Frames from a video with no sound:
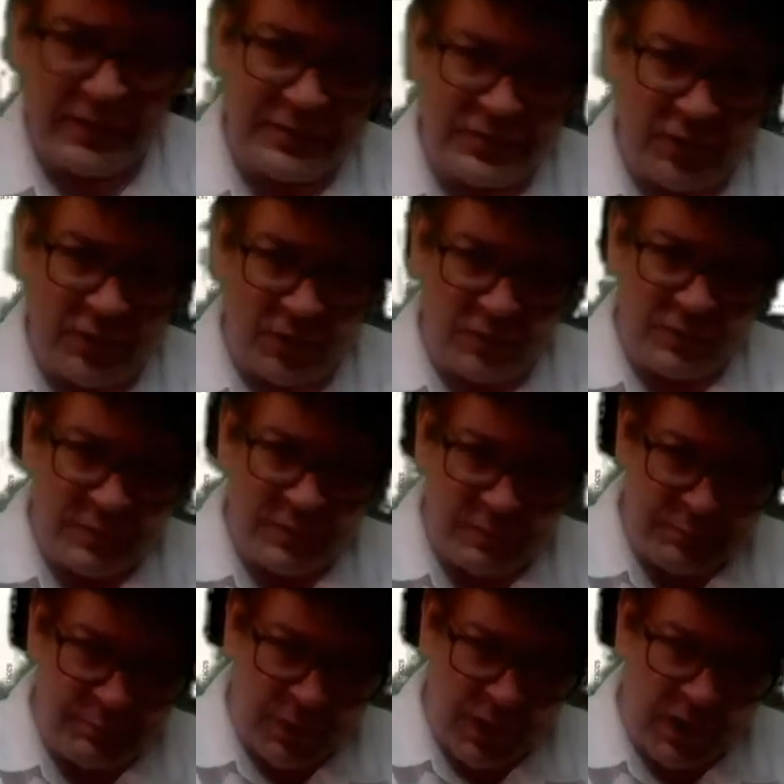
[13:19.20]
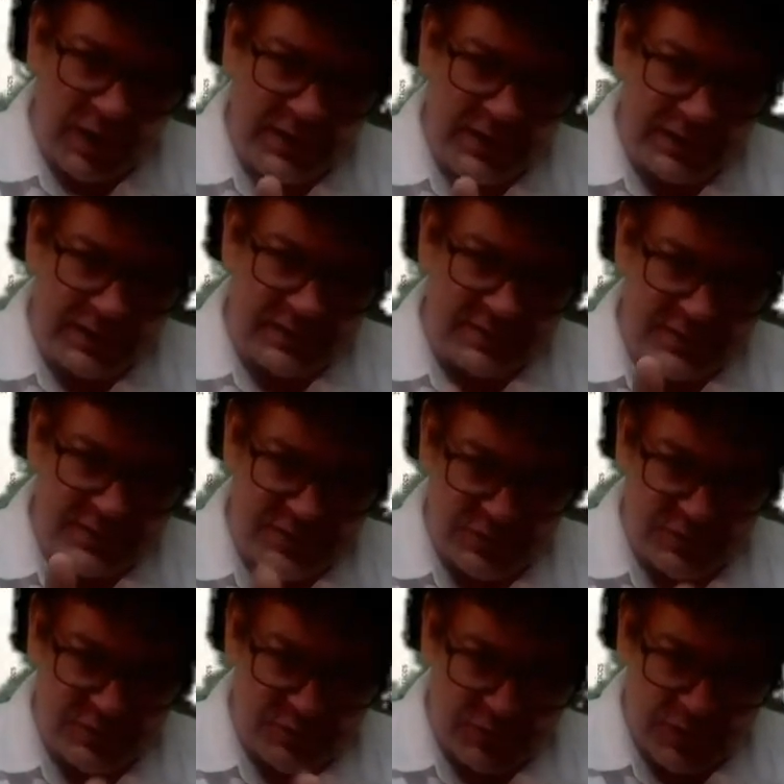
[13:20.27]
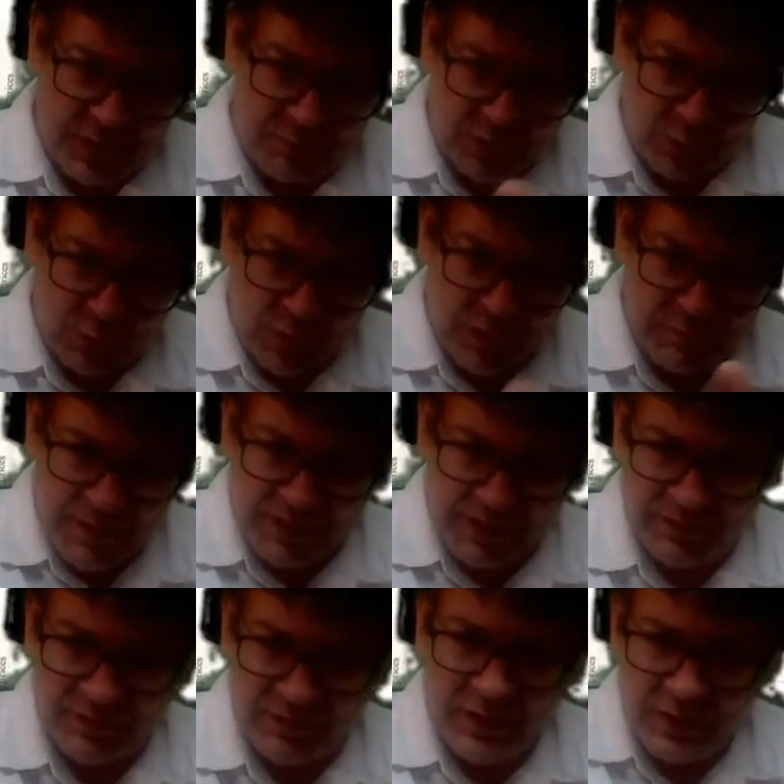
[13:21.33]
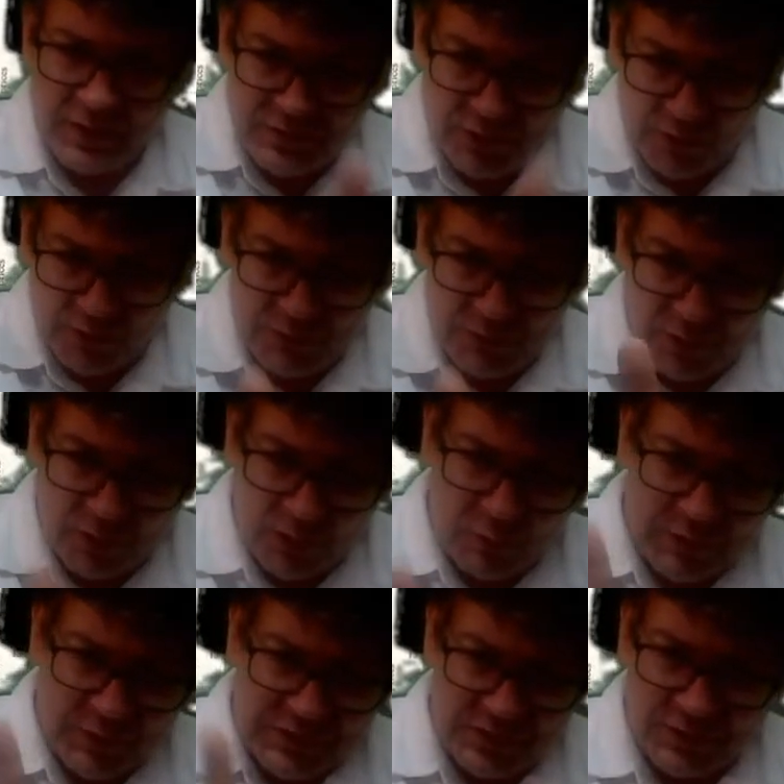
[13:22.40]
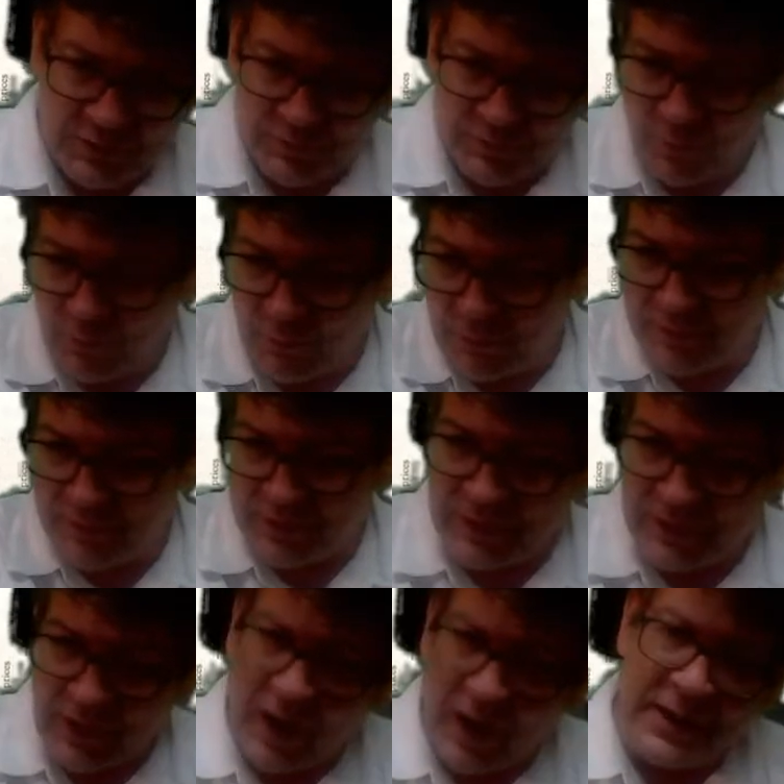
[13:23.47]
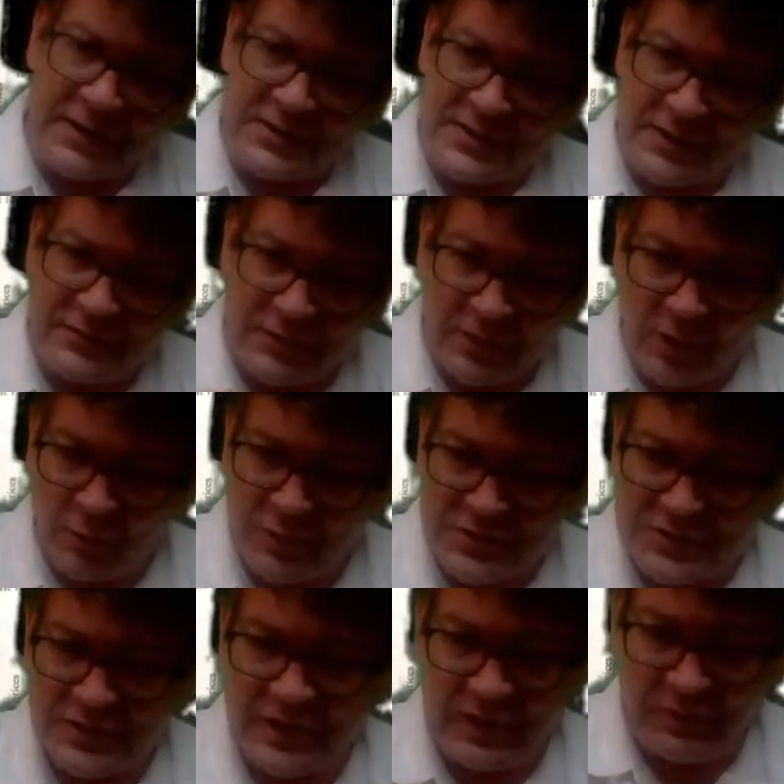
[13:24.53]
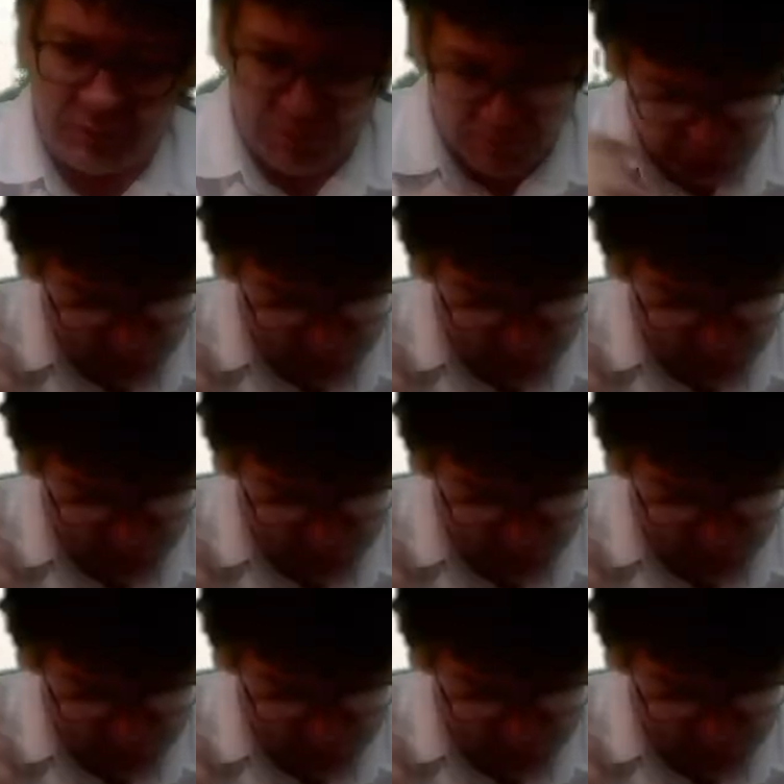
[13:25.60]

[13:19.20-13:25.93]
don't buy into the number one myth. Don't always look for the highest and the lowest. It will